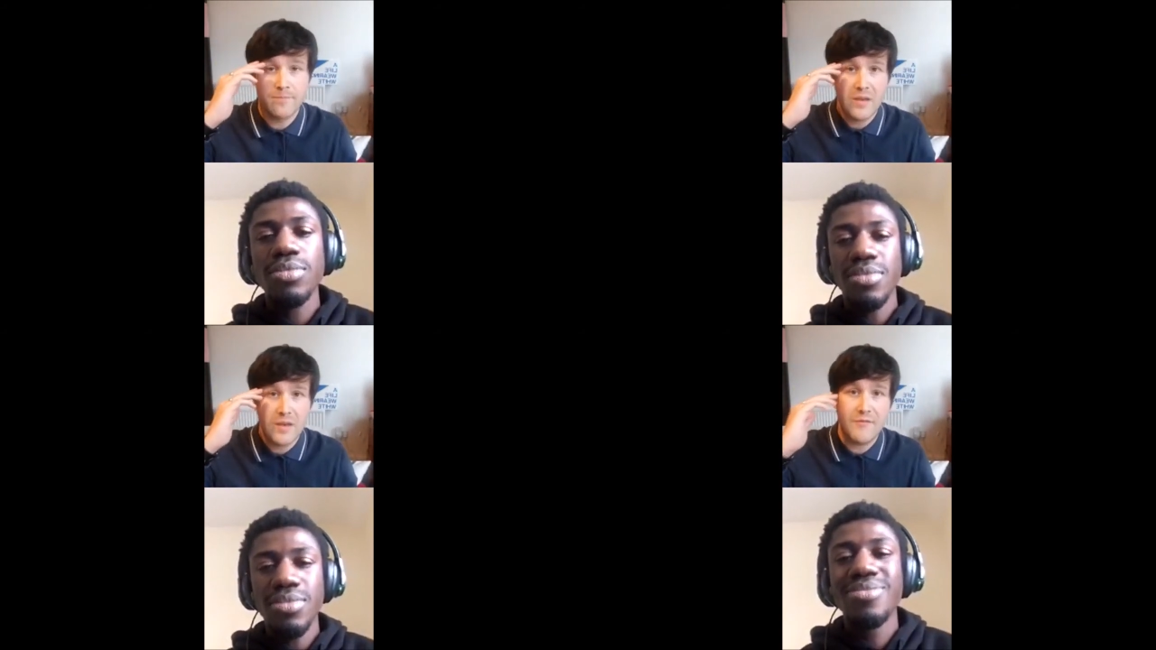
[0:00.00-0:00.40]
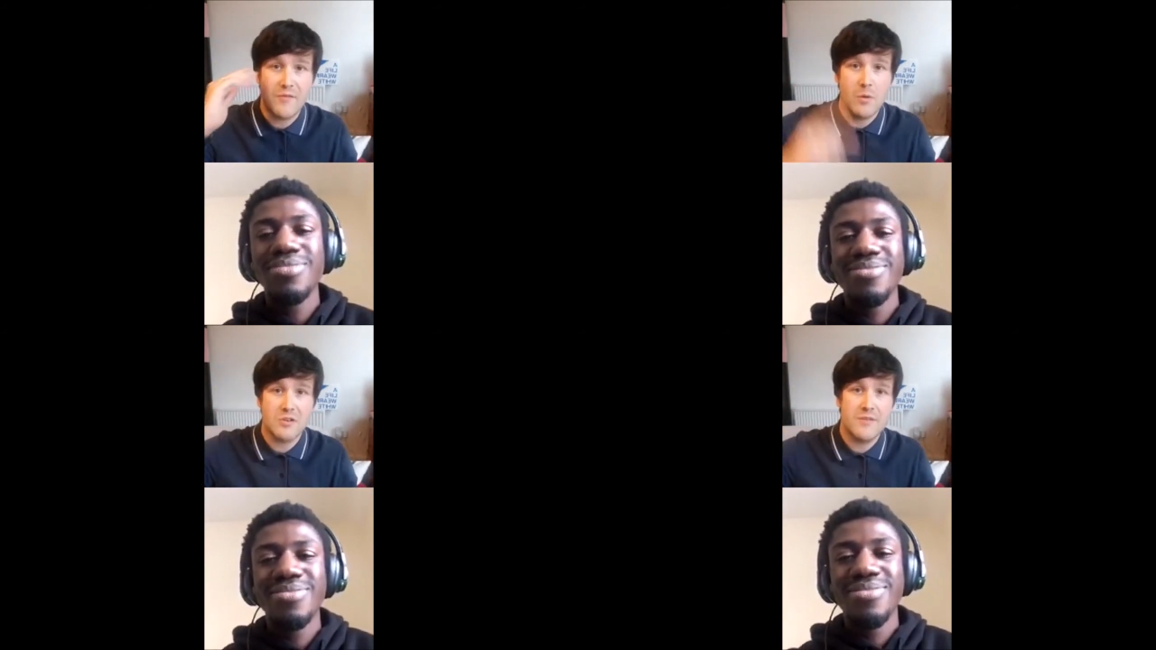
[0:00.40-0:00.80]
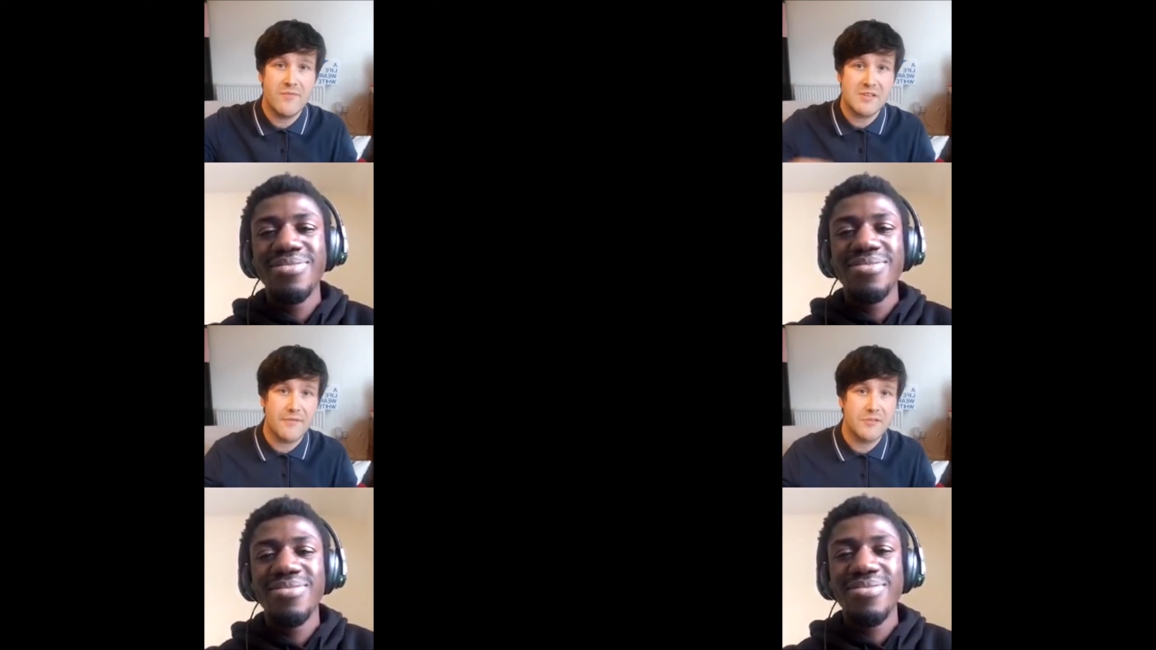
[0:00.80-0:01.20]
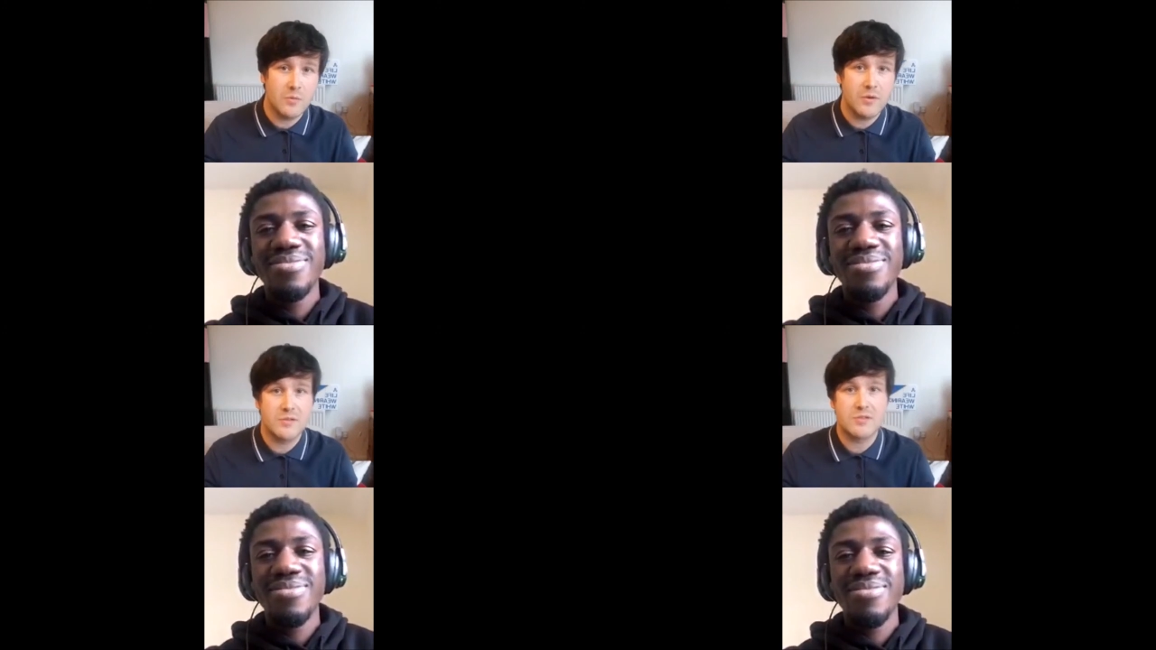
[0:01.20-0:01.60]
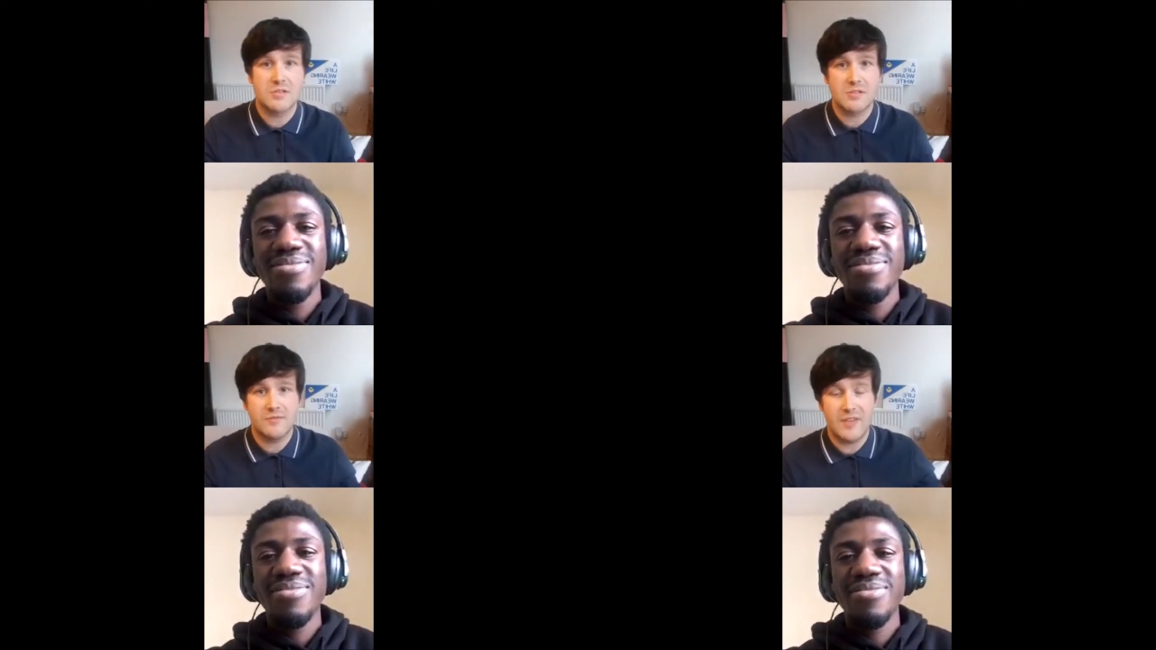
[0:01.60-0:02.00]
Speaker 1: If you're watching this
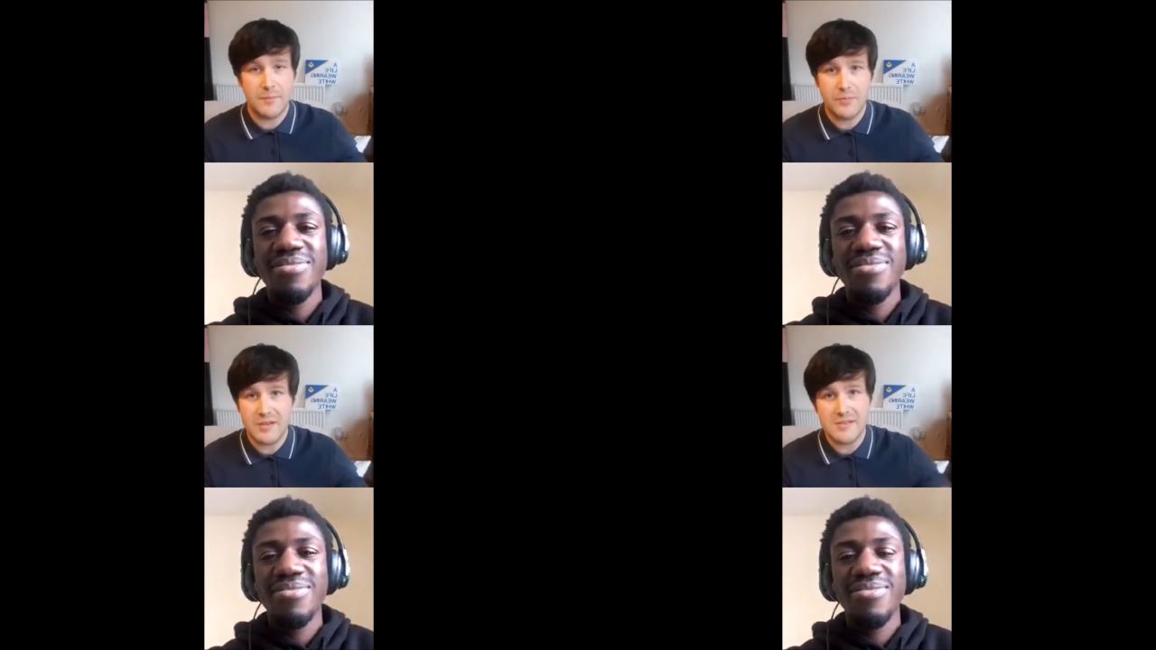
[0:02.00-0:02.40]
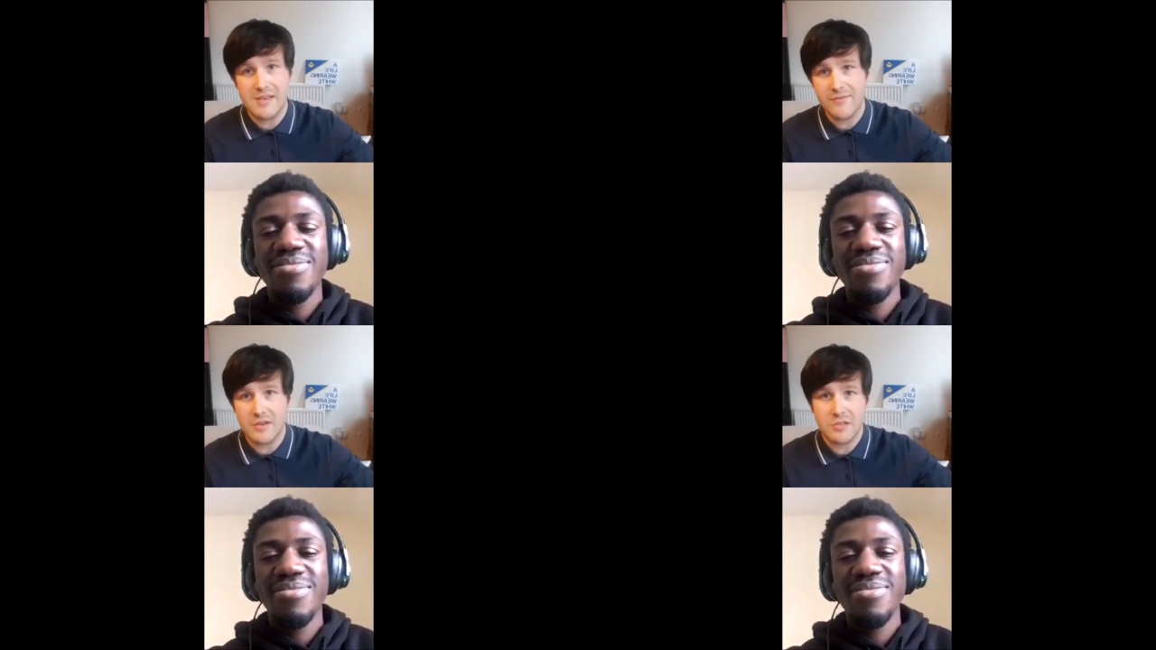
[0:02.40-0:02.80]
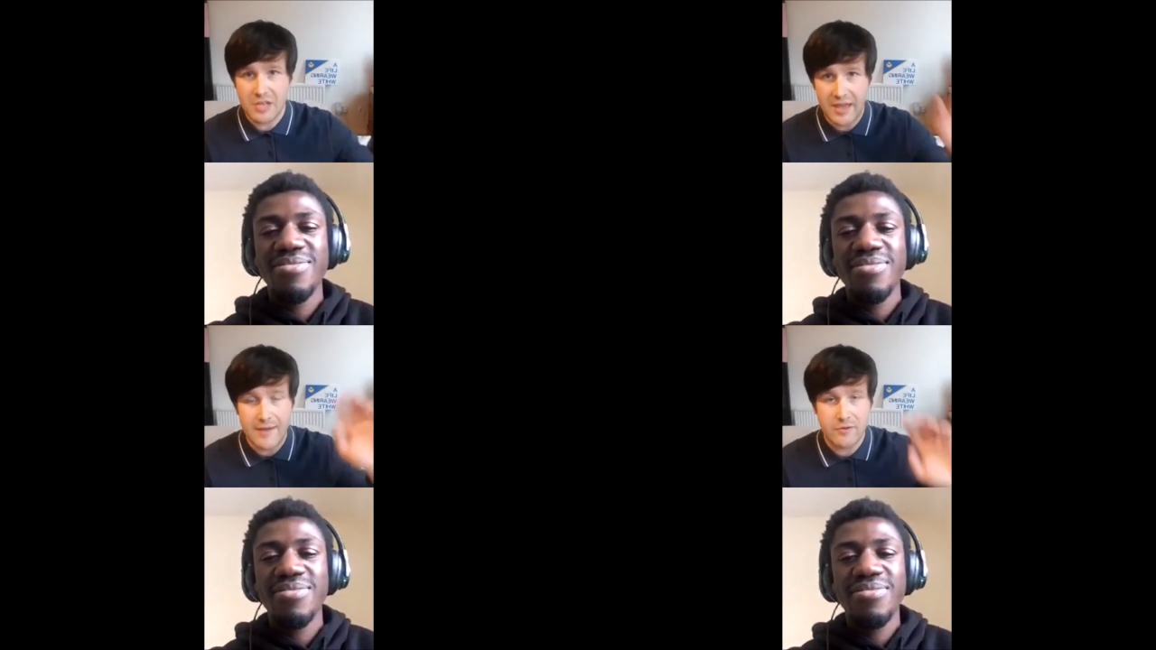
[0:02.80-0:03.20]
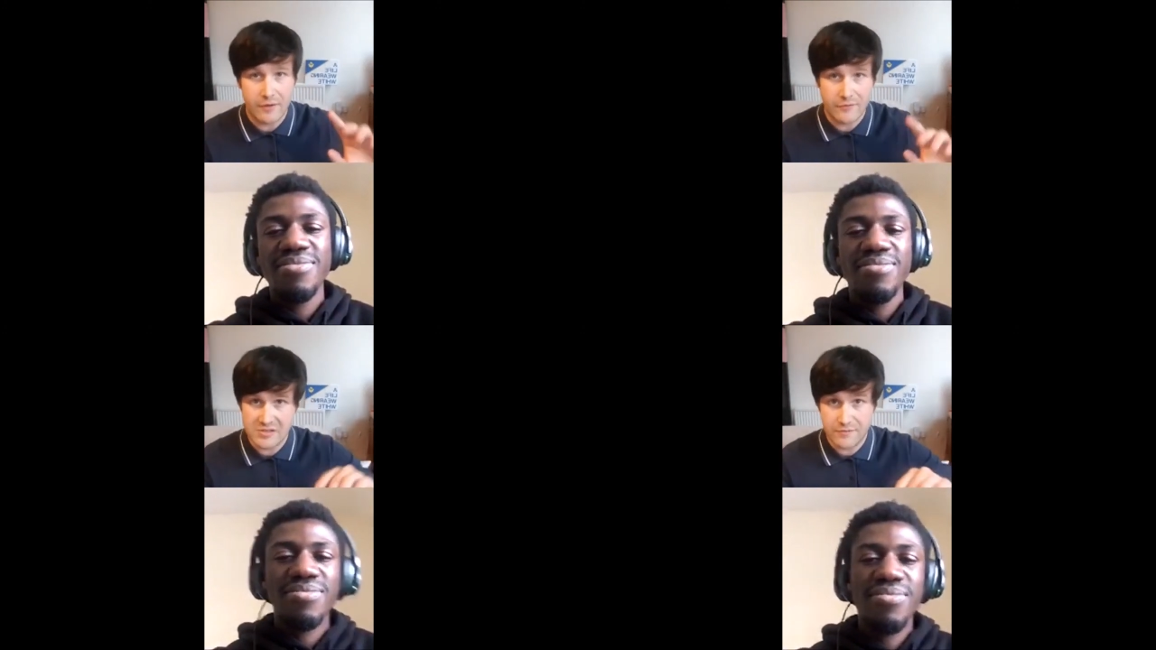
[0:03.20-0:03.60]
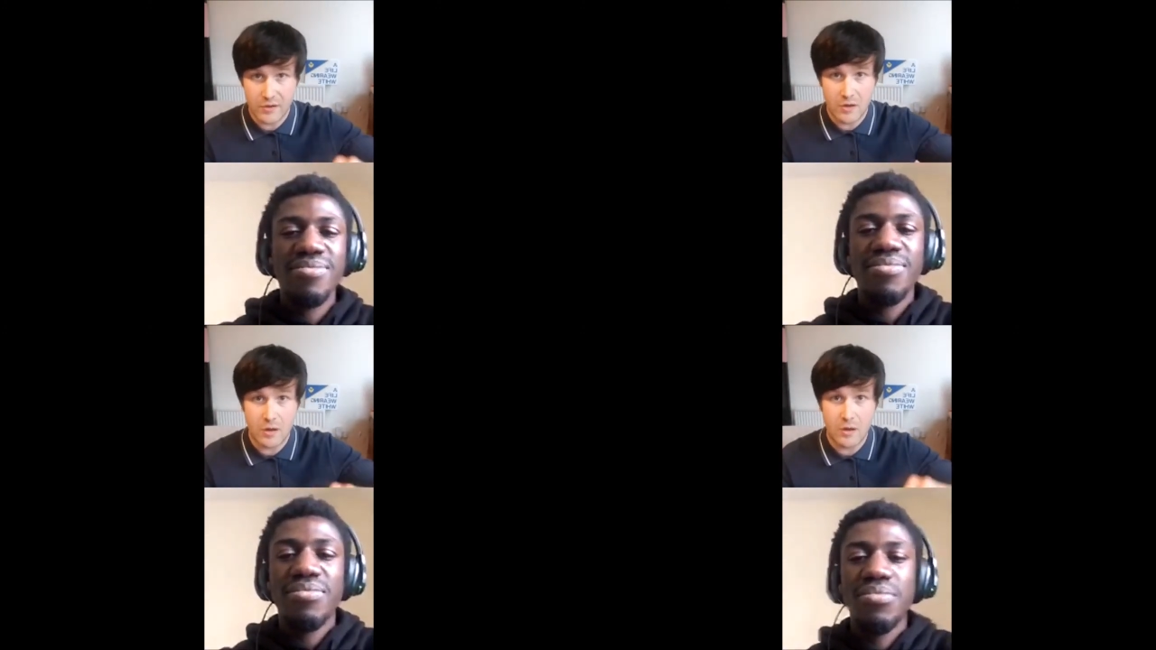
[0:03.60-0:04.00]
afterwards, then please give it a share and obviously
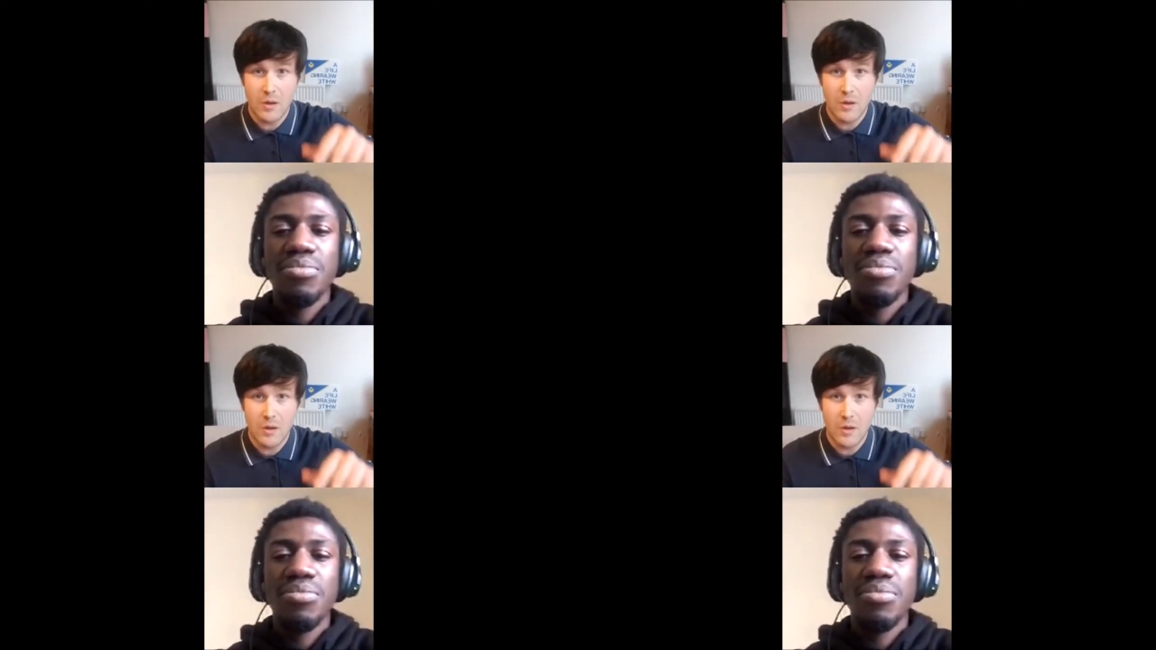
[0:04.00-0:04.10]
follow